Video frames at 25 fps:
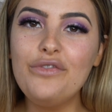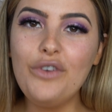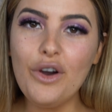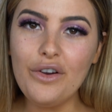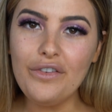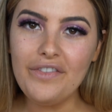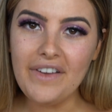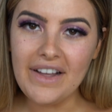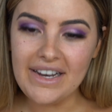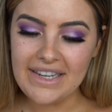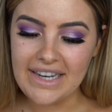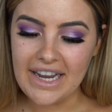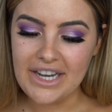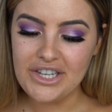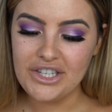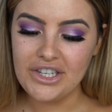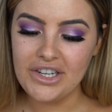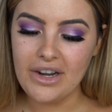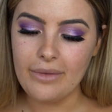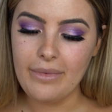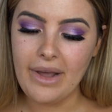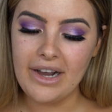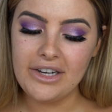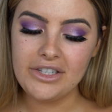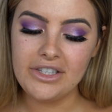for
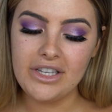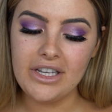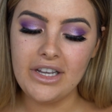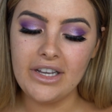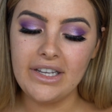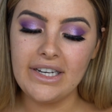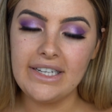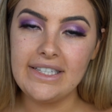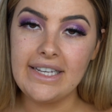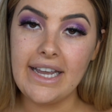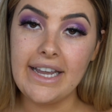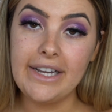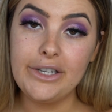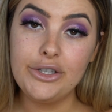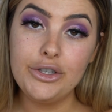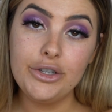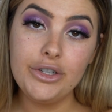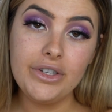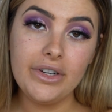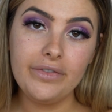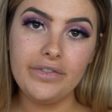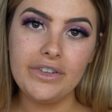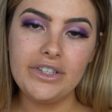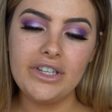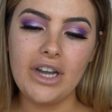foundation, I'm actually going to take
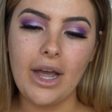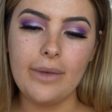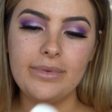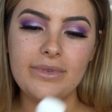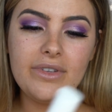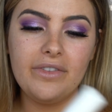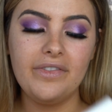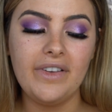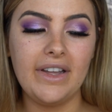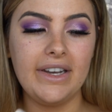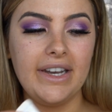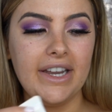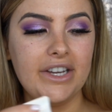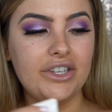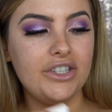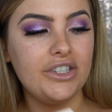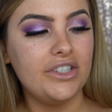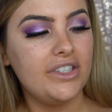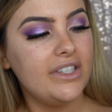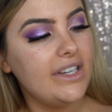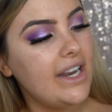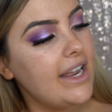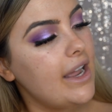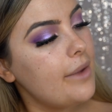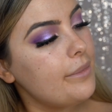two different types of foundation
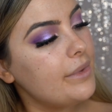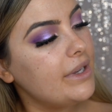today.